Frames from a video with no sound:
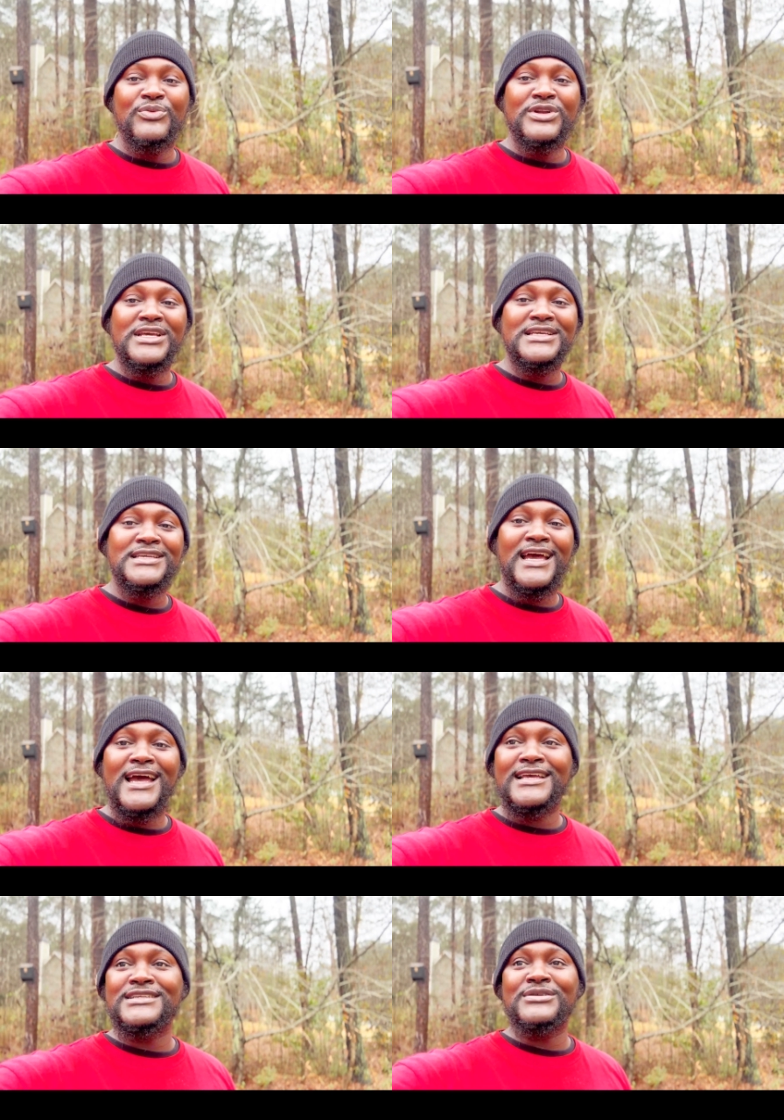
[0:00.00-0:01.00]
And when these
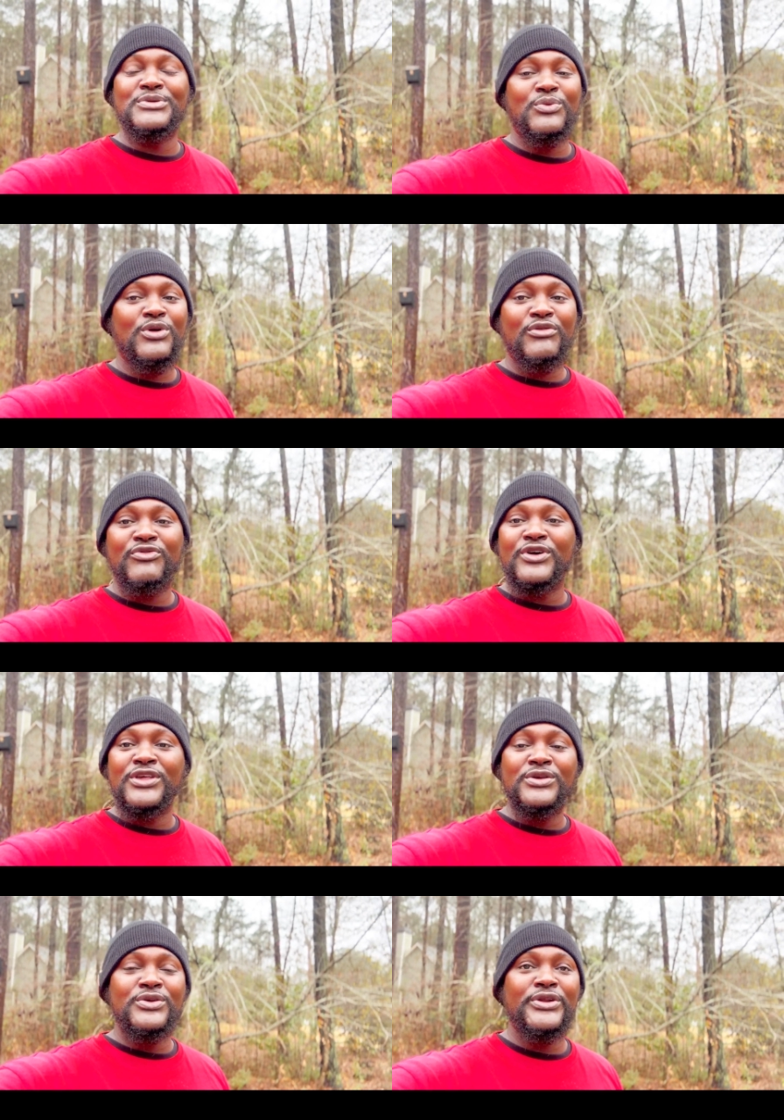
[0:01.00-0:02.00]
guys come to work for
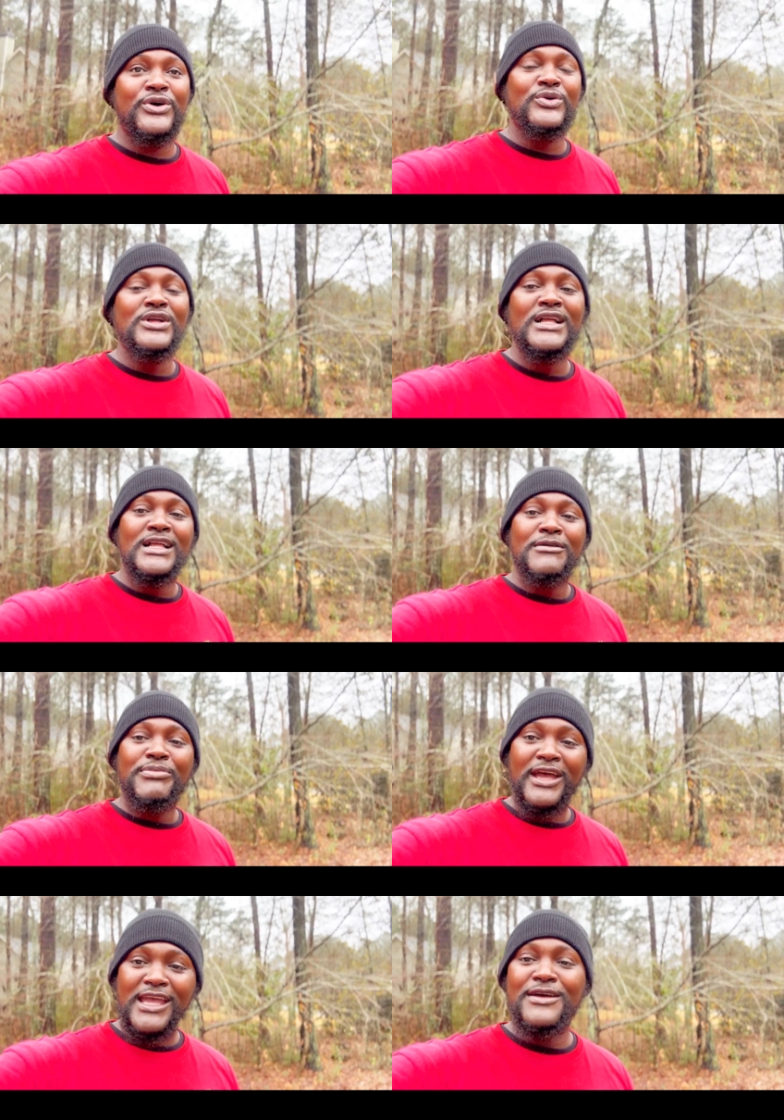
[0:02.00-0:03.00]
you, you know,
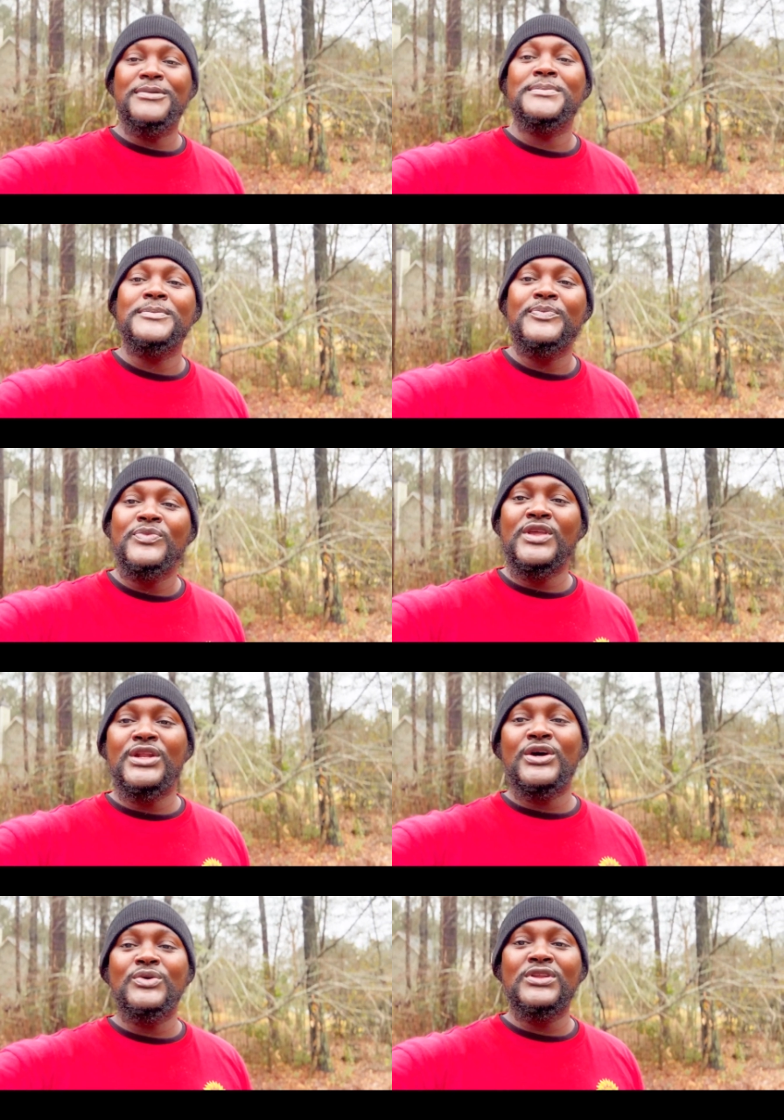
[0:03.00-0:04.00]
pay them, you
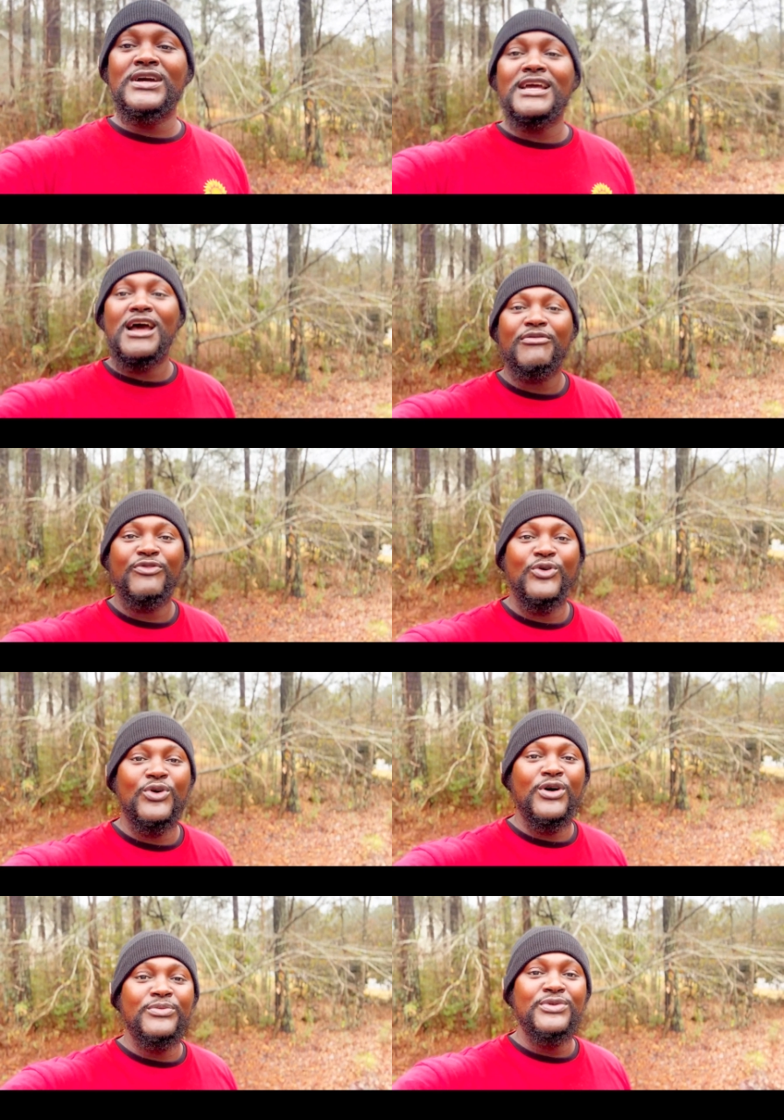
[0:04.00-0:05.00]
know, look out
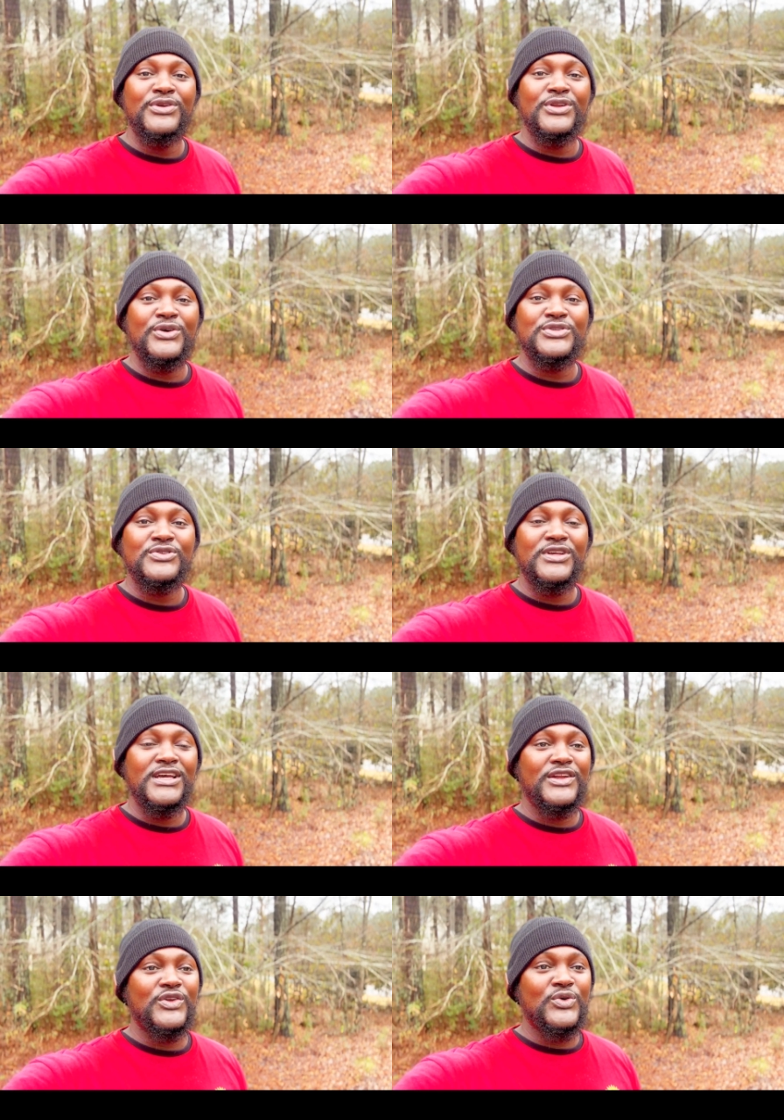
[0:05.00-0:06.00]
for them, you know, so
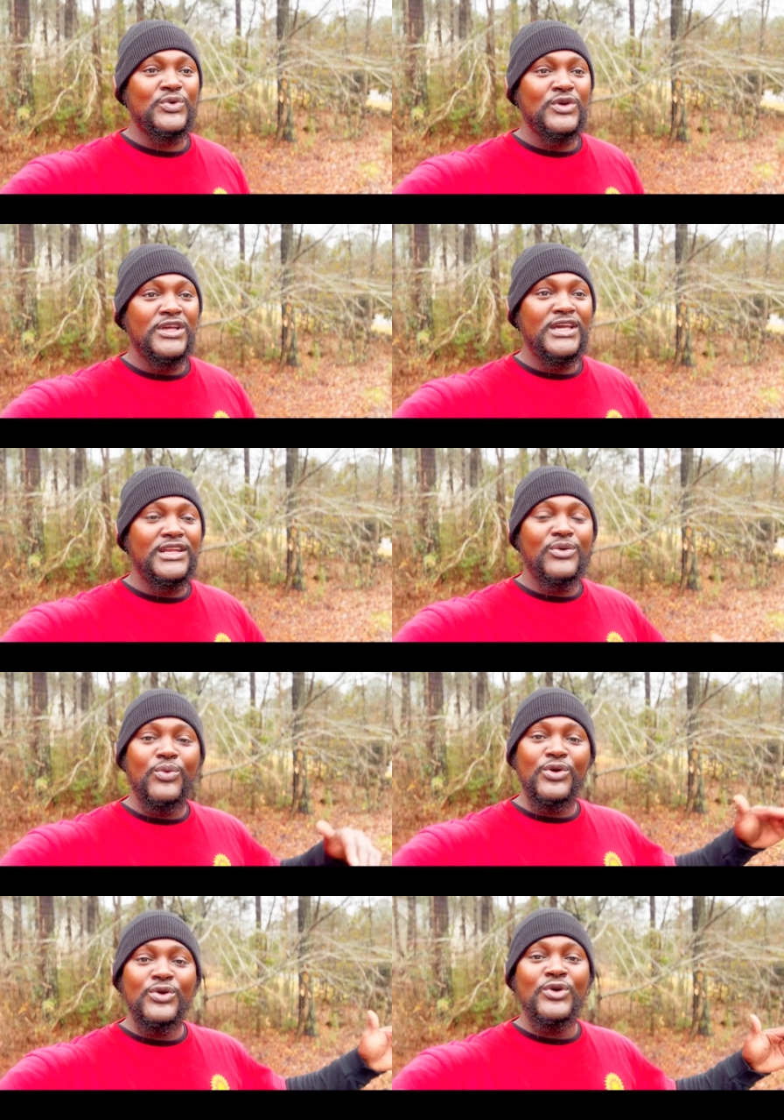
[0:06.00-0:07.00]
they'll know in the
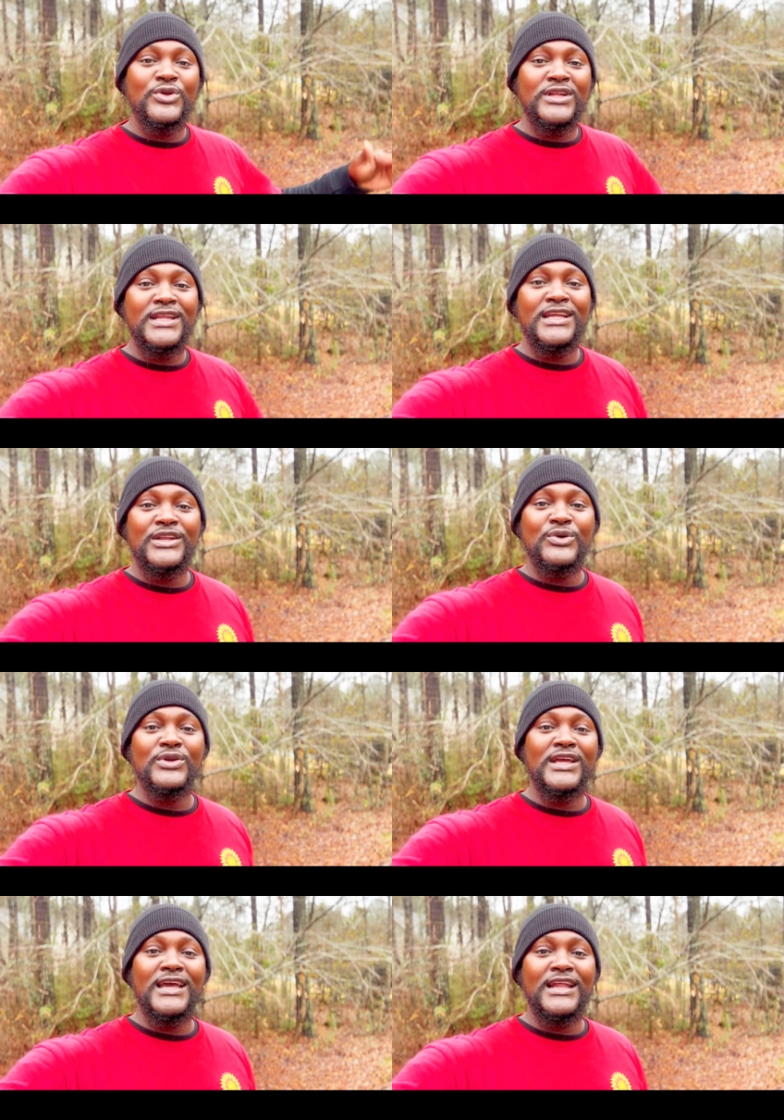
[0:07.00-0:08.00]
world that they know
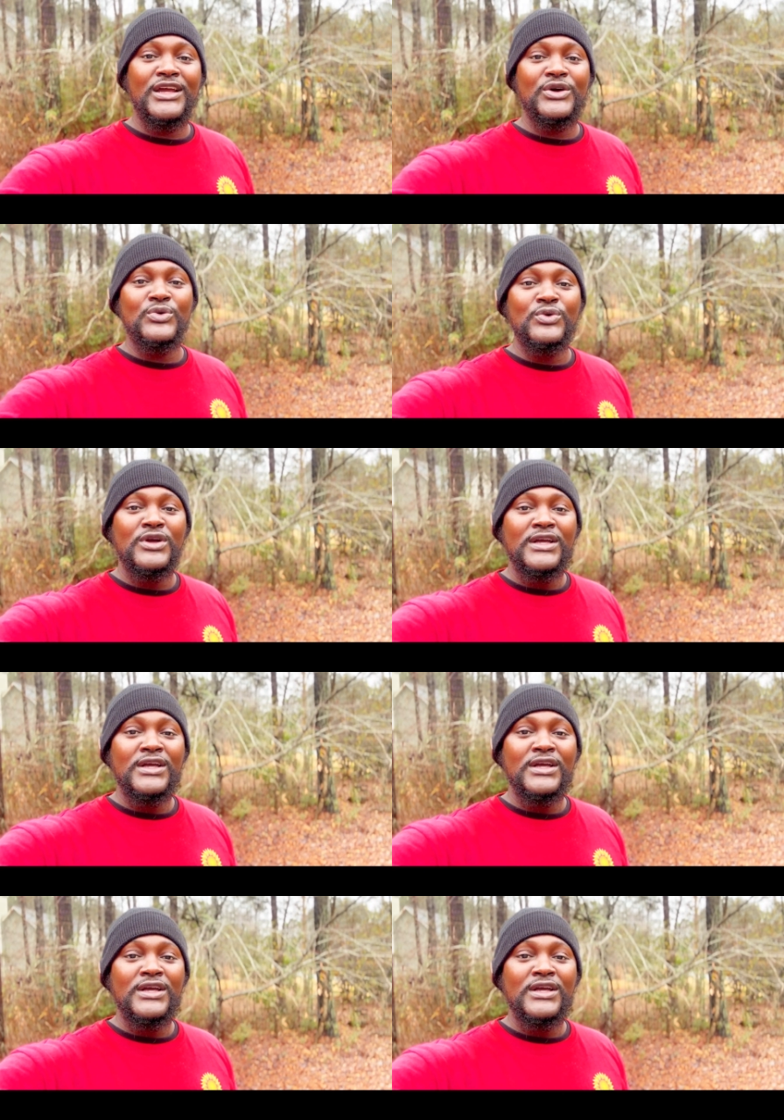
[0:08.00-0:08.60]
they got to go